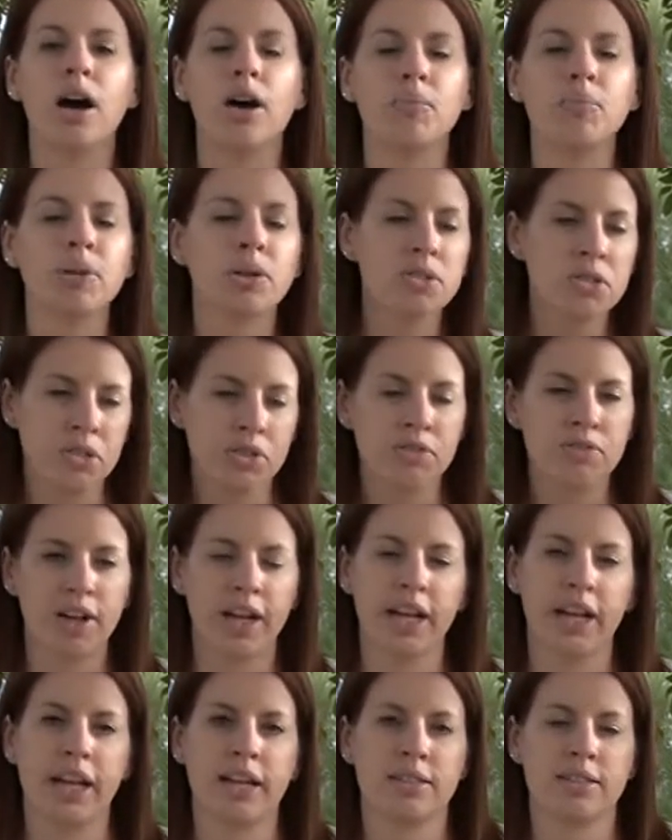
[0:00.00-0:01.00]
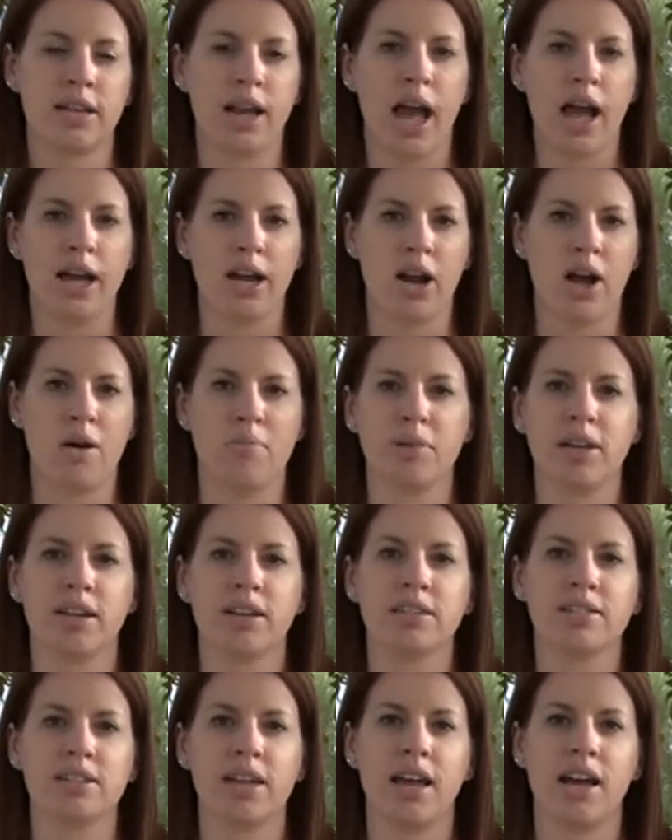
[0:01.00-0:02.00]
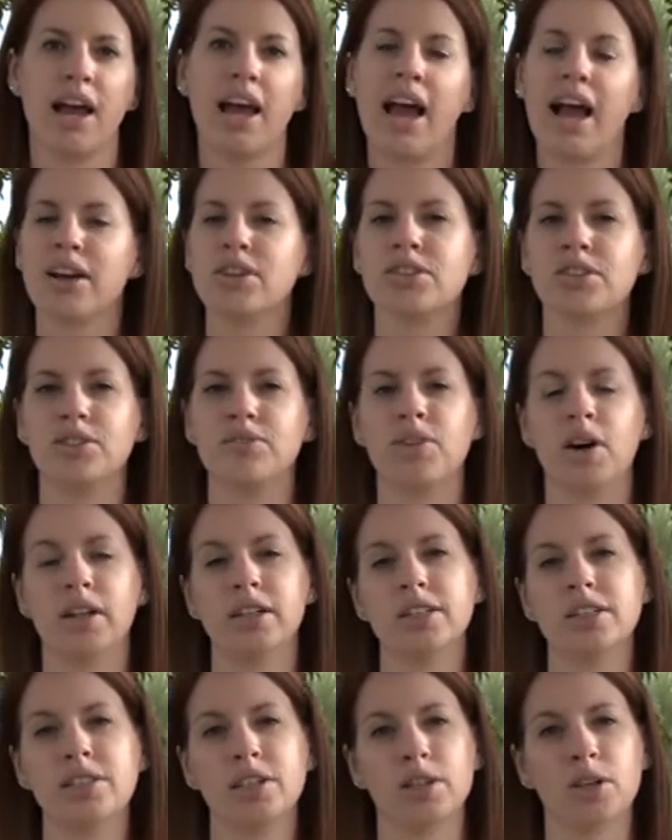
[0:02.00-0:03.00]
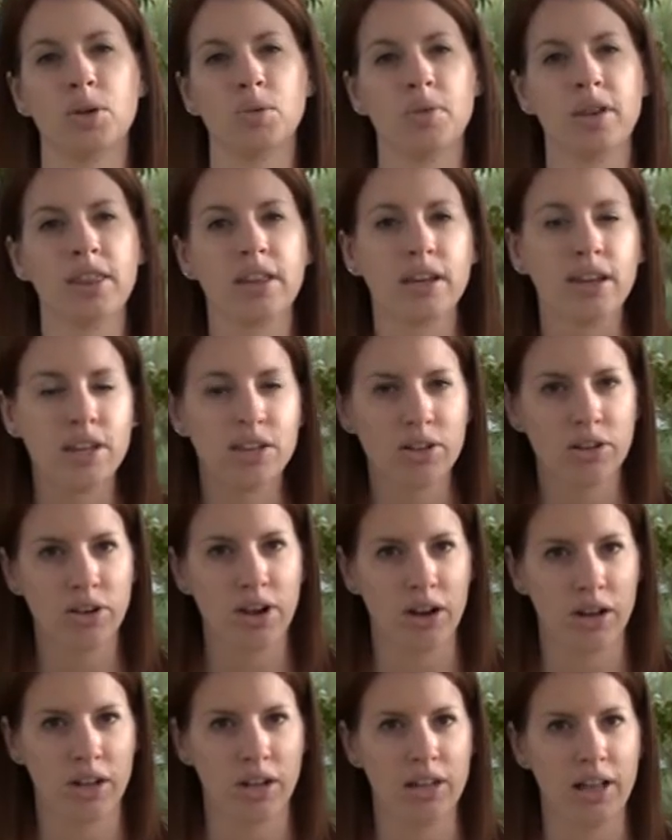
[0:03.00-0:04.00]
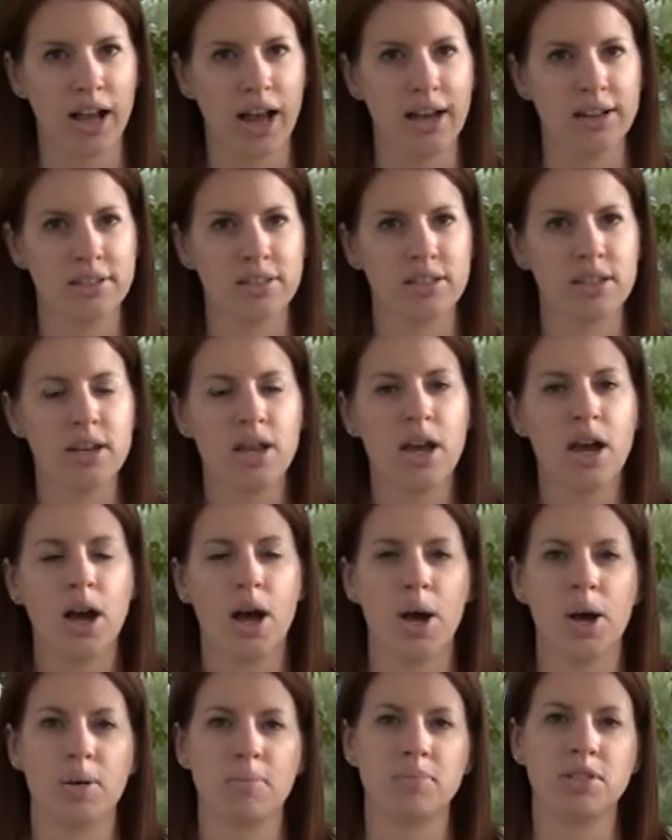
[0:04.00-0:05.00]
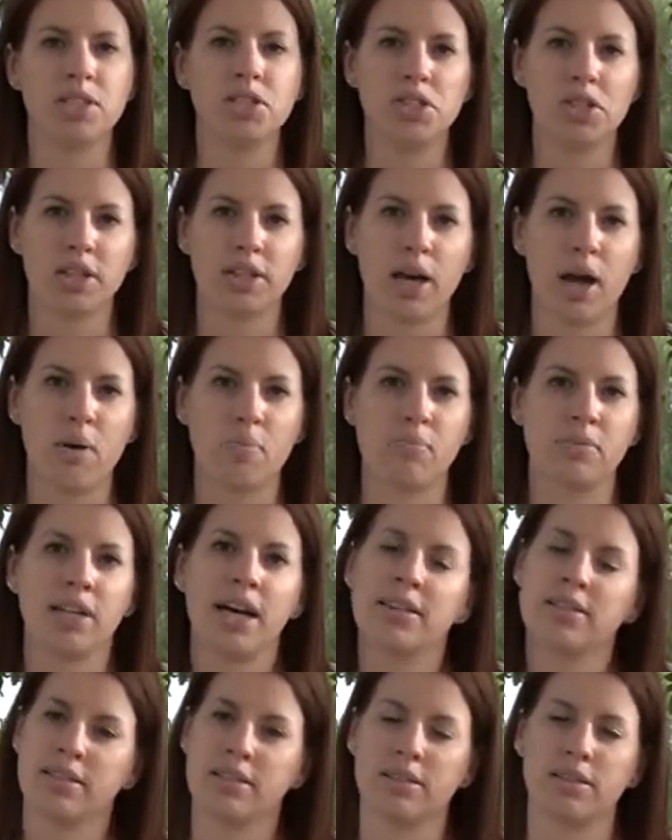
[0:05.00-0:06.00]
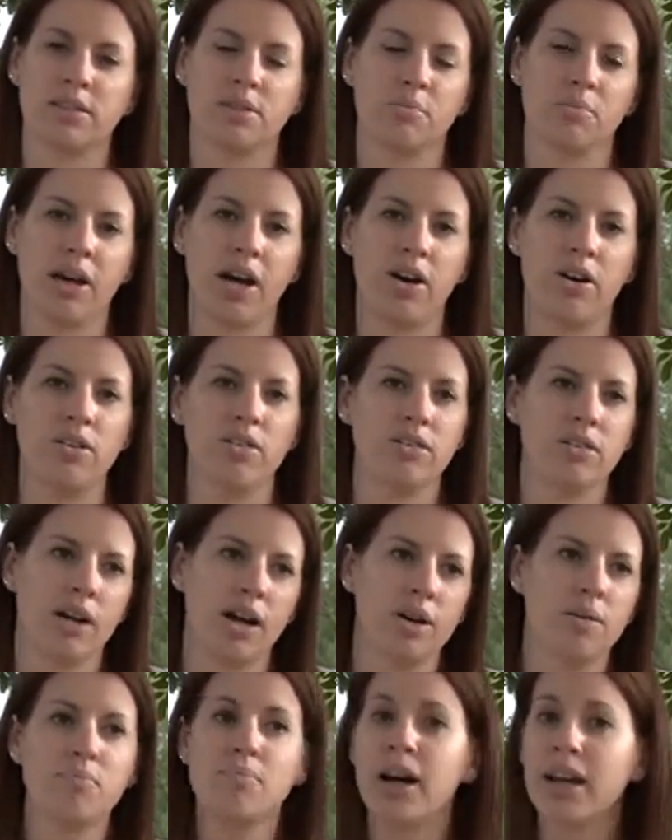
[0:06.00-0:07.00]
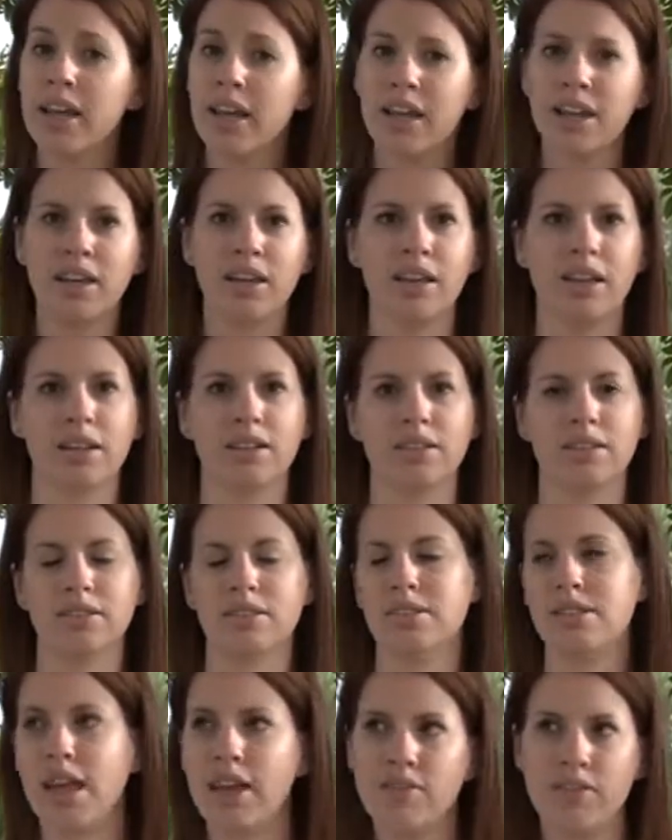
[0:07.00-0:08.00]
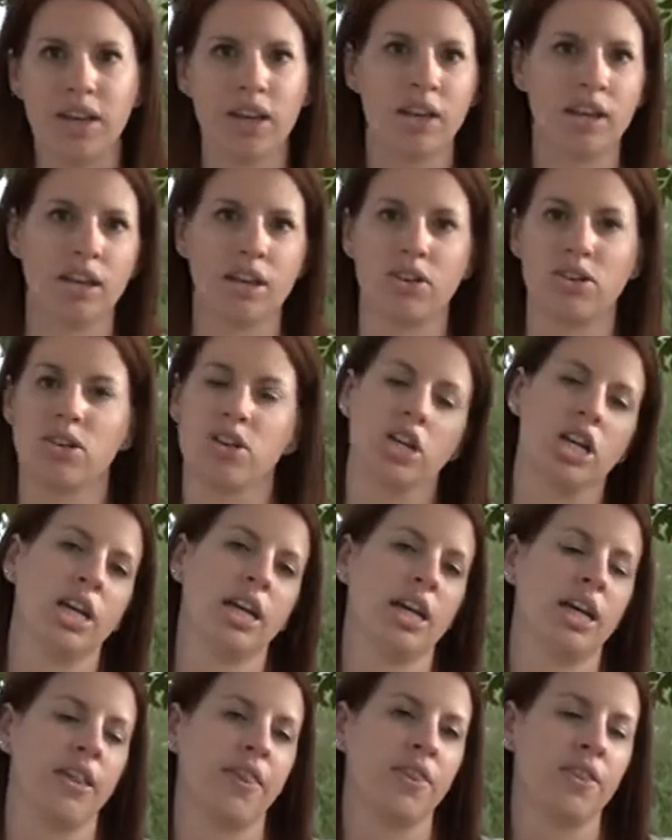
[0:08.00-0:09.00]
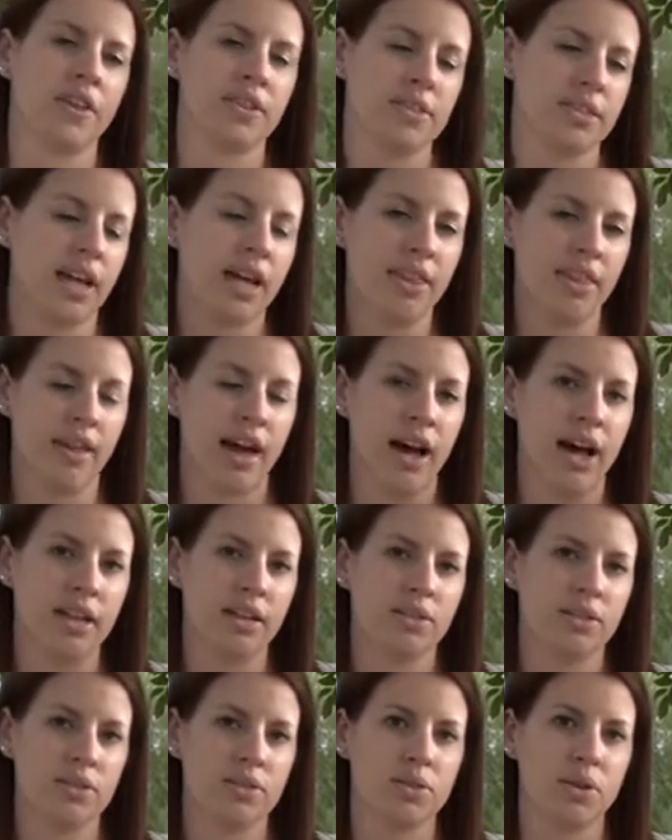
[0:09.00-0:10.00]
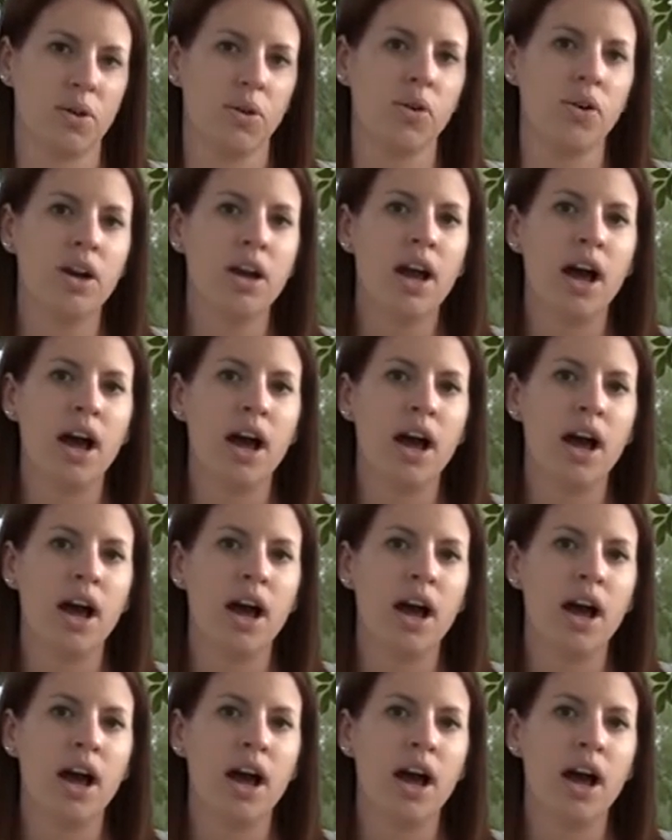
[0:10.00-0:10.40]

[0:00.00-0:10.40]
personal finance and economics, and I actually volunteer with a kindergarten class teaching them lessons about money and saving and earning and things like that. So